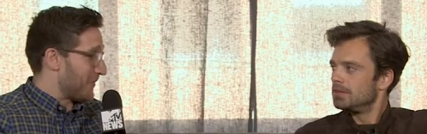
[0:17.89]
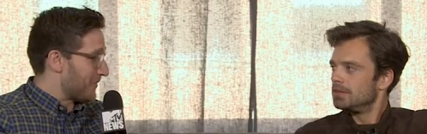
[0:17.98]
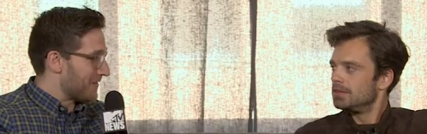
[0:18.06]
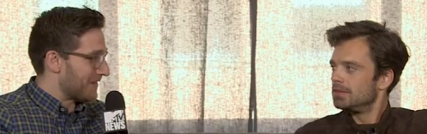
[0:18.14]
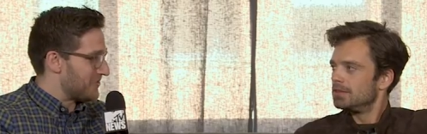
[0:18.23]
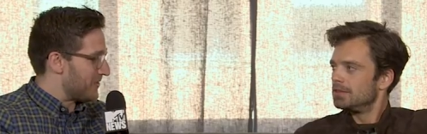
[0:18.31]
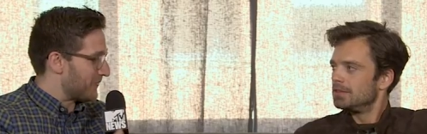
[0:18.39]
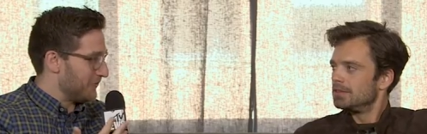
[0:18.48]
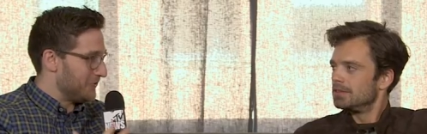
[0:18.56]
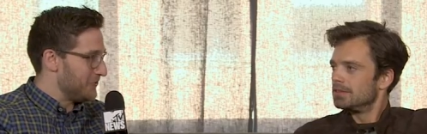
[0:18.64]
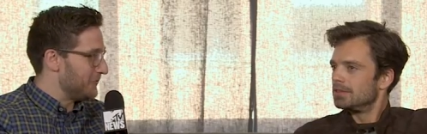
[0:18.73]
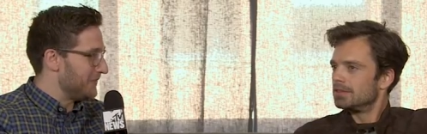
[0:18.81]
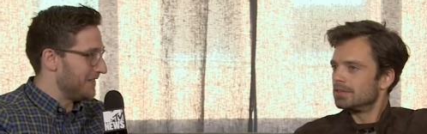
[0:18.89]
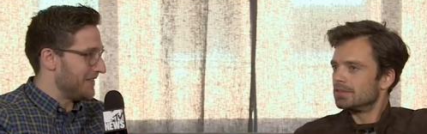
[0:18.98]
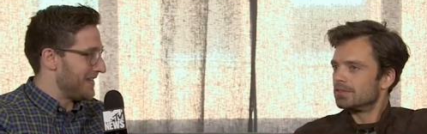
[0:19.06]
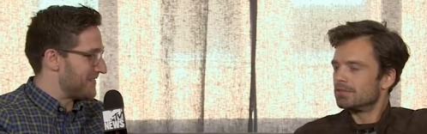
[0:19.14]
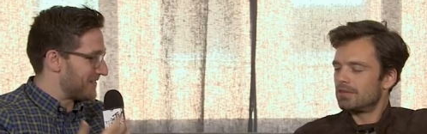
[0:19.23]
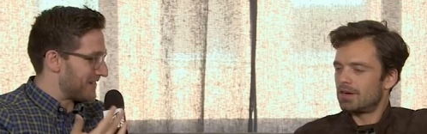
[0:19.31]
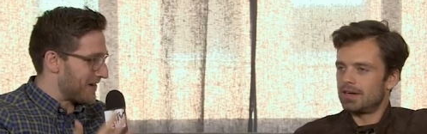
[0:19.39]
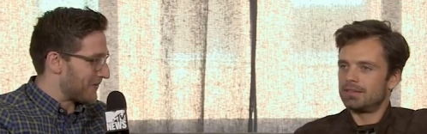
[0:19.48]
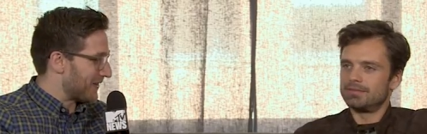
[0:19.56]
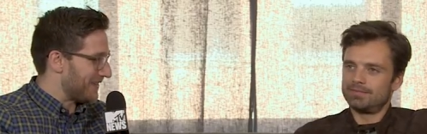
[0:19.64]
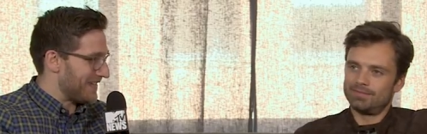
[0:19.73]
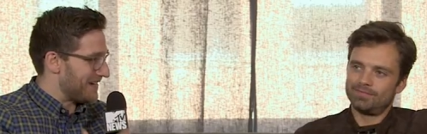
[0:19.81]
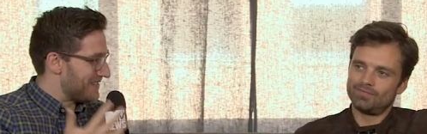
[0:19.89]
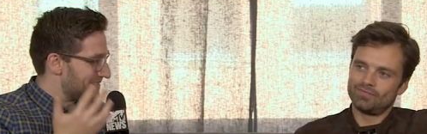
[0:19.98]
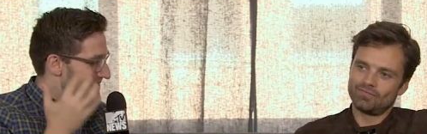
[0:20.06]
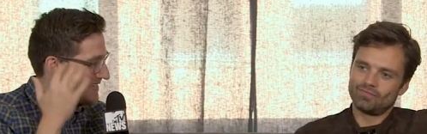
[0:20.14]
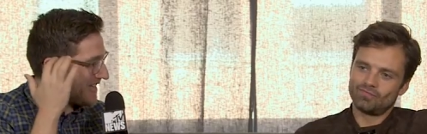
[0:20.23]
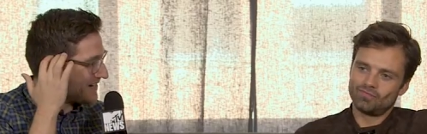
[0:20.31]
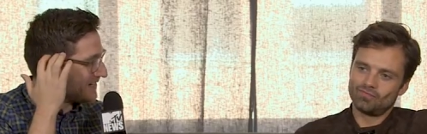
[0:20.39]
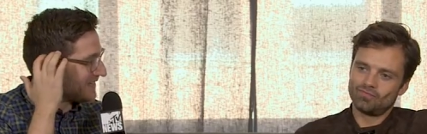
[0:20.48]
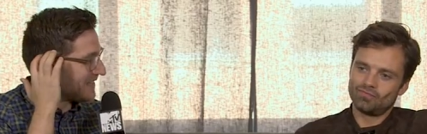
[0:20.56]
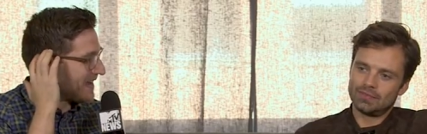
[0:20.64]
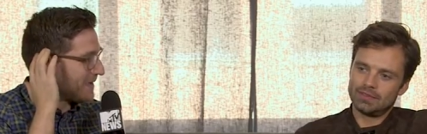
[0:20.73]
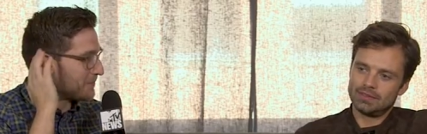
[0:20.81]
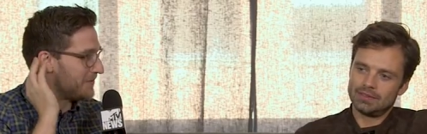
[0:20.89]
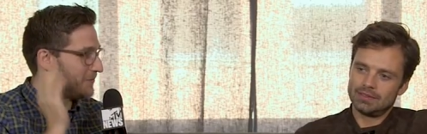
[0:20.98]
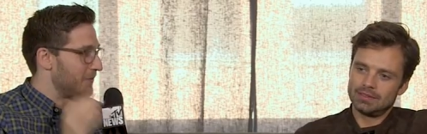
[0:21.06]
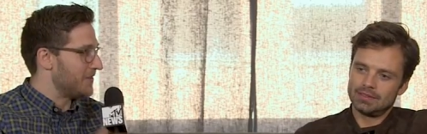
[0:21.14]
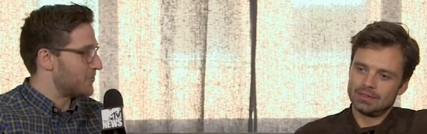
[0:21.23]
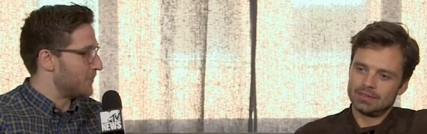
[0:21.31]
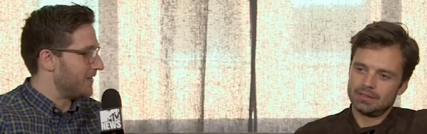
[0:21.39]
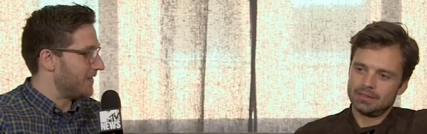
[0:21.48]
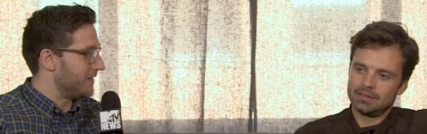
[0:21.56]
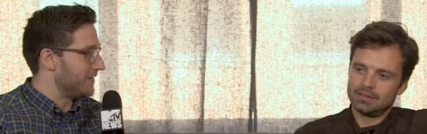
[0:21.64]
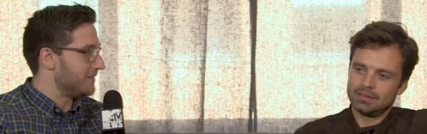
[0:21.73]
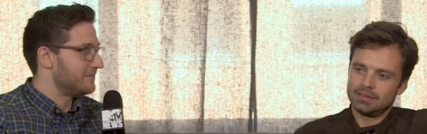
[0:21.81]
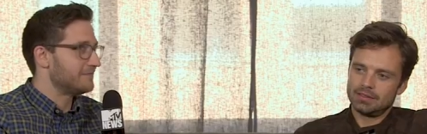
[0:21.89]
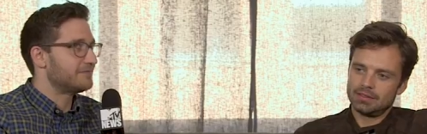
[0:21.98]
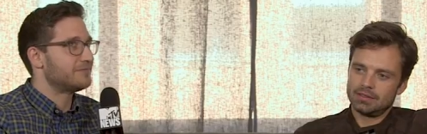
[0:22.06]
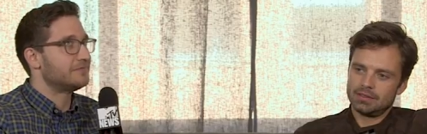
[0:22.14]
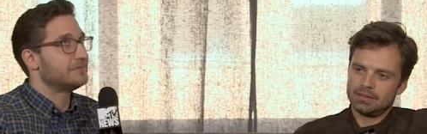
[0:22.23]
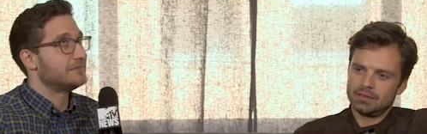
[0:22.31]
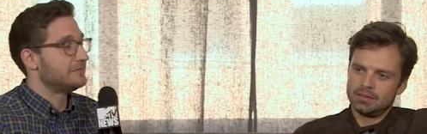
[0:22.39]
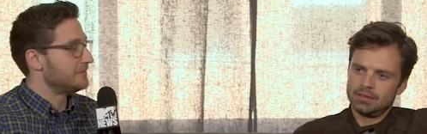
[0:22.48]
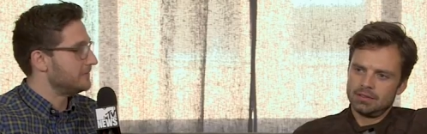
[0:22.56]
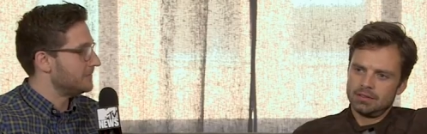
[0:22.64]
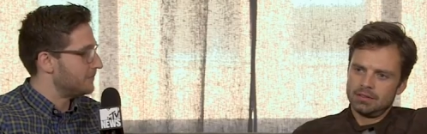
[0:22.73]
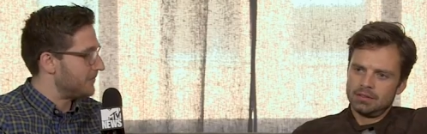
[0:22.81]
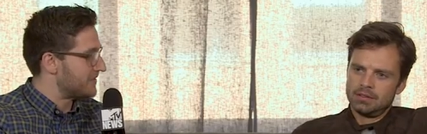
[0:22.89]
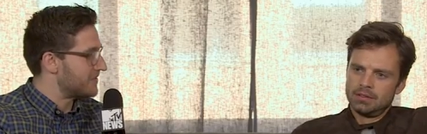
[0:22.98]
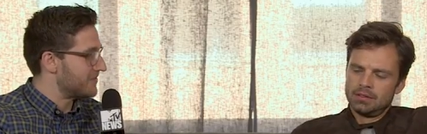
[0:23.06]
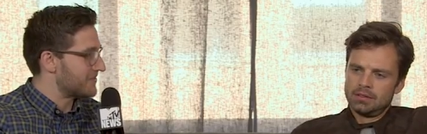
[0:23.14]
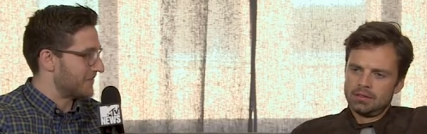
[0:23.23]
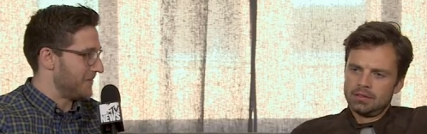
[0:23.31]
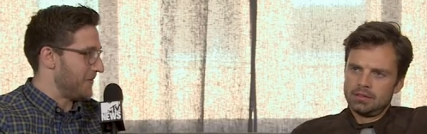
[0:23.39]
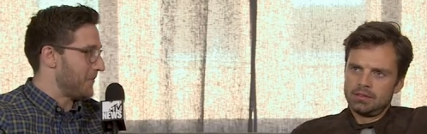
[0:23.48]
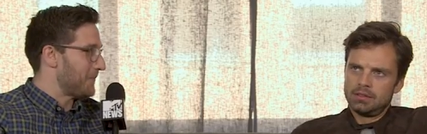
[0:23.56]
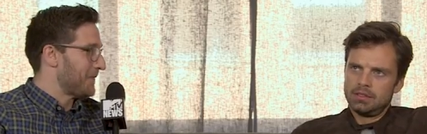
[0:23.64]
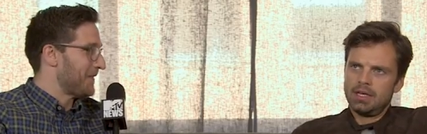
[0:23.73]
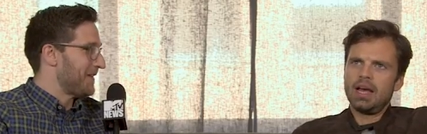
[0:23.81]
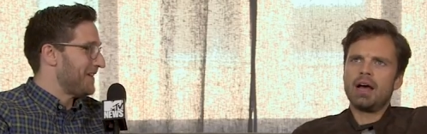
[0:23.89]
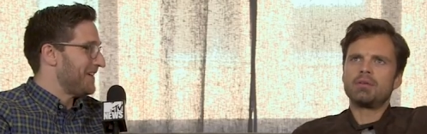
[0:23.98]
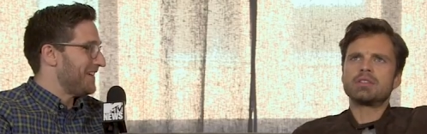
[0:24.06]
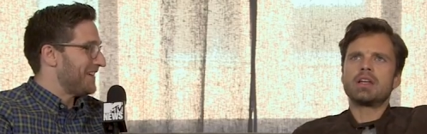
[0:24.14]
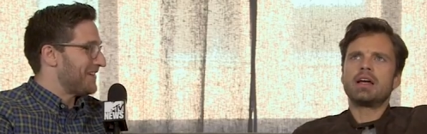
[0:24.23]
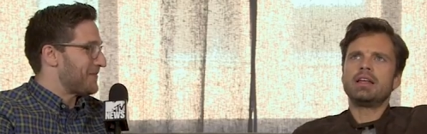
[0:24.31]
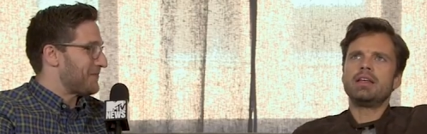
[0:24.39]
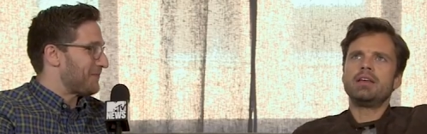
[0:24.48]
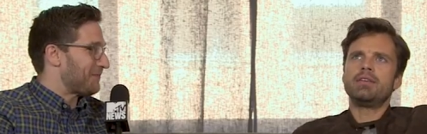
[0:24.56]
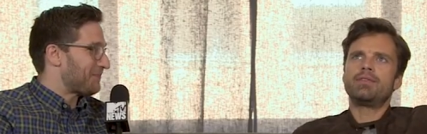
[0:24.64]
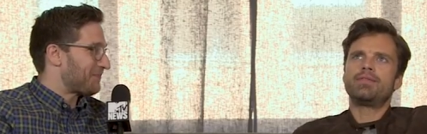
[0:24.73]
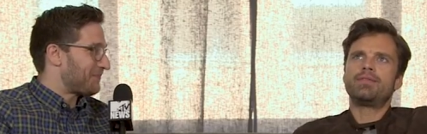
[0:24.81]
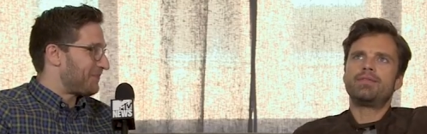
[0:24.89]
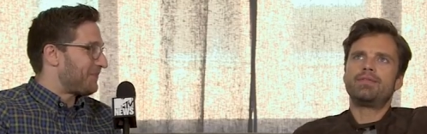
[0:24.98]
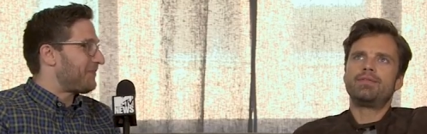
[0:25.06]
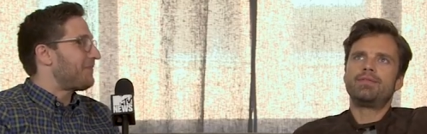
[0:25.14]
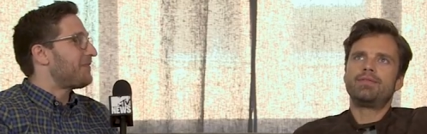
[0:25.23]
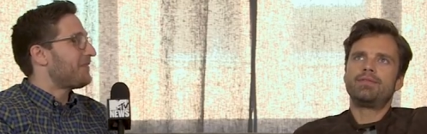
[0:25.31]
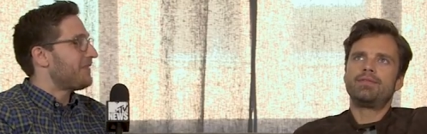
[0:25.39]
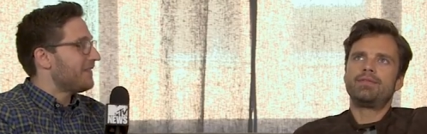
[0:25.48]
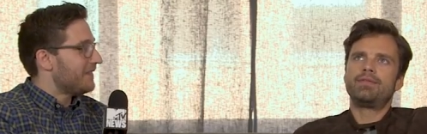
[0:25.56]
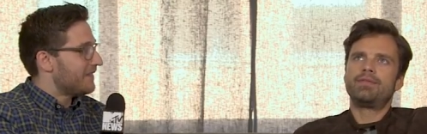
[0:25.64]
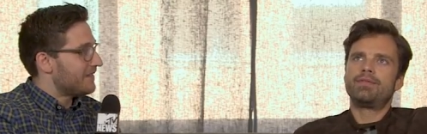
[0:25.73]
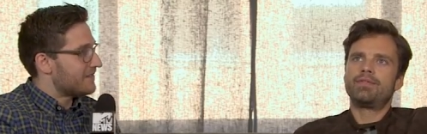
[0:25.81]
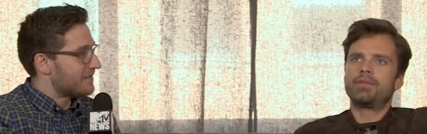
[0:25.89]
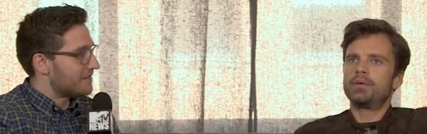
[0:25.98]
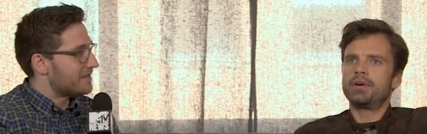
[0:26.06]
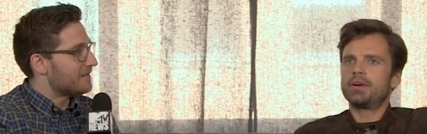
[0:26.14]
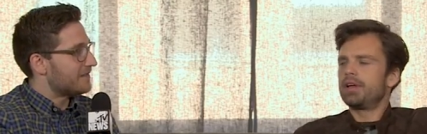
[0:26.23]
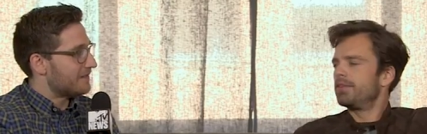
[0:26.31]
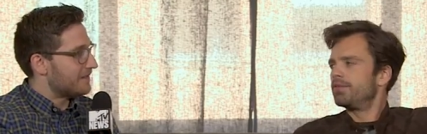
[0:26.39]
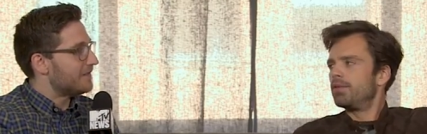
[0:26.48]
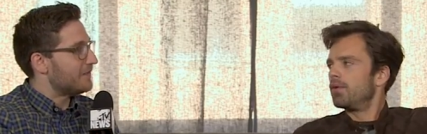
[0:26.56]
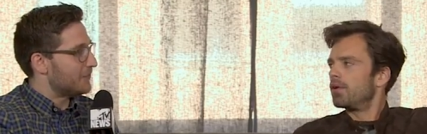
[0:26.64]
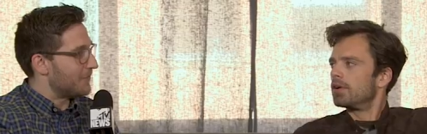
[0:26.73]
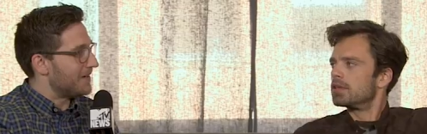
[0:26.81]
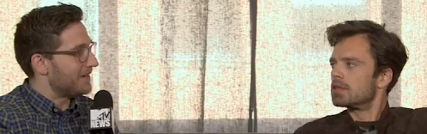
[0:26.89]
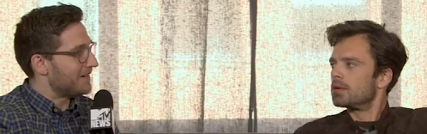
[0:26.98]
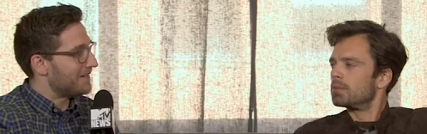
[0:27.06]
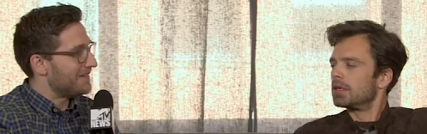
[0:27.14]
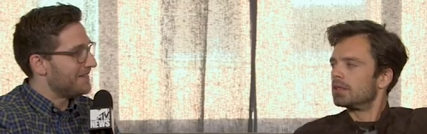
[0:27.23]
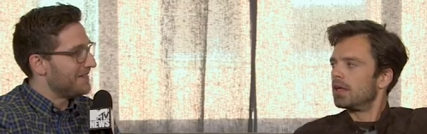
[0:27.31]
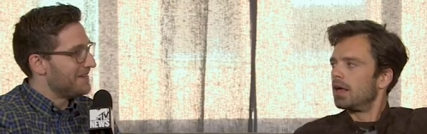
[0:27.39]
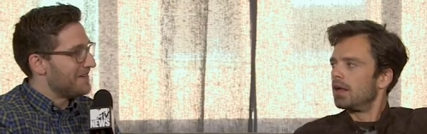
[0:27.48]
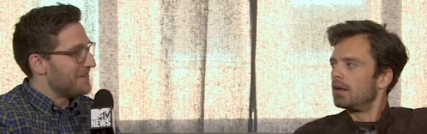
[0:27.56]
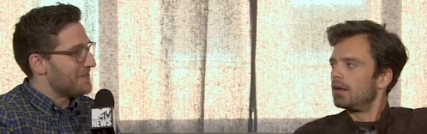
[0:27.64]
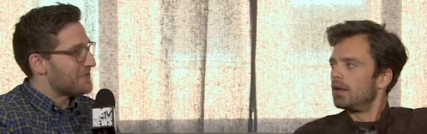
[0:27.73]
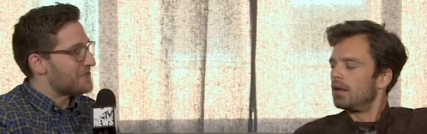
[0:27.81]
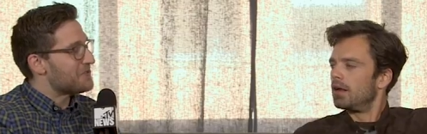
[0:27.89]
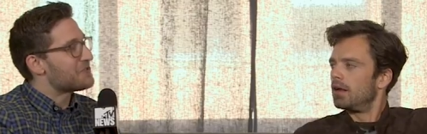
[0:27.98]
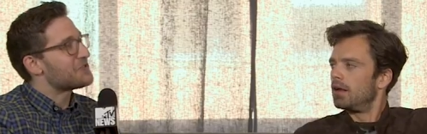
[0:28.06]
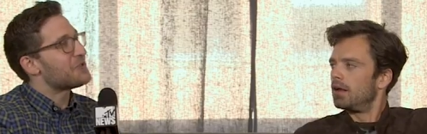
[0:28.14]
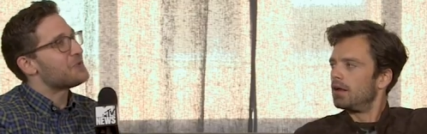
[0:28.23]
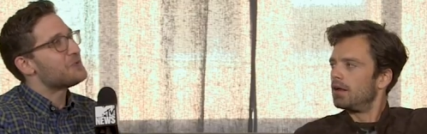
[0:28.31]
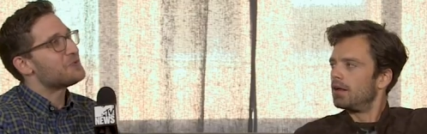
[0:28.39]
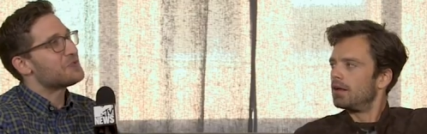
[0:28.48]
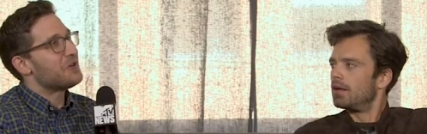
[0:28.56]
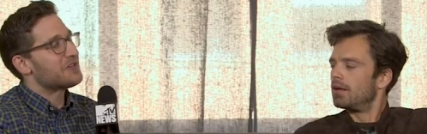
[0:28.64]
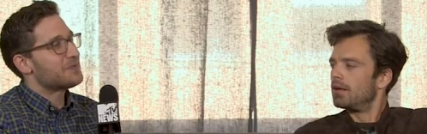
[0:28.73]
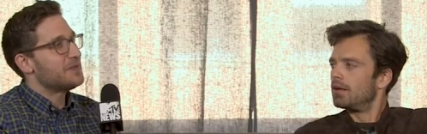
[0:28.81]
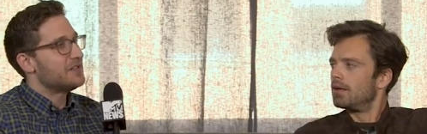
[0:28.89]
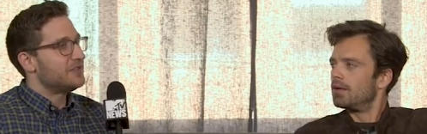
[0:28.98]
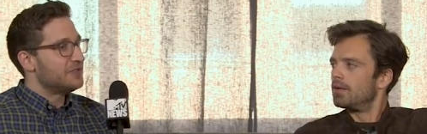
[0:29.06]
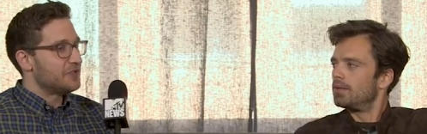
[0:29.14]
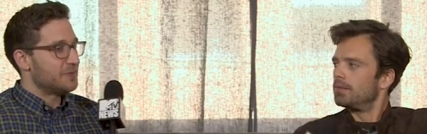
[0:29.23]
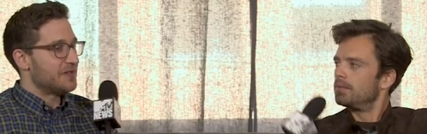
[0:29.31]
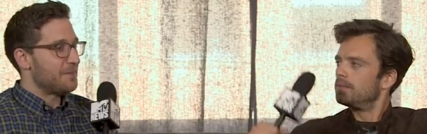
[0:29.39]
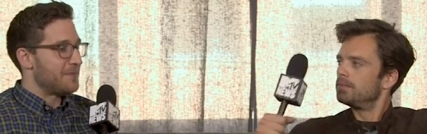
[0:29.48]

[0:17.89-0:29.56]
Speaker 1: Harding and Jeff Gillooly and Nancy right. Kerrigan. That insanity that happened what 20 mm, plus years ago.
Speaker 2: Yeah, it was 94 93 or 94 right. or something like that. Yeah.
Speaker 1: So, talk to me a little bit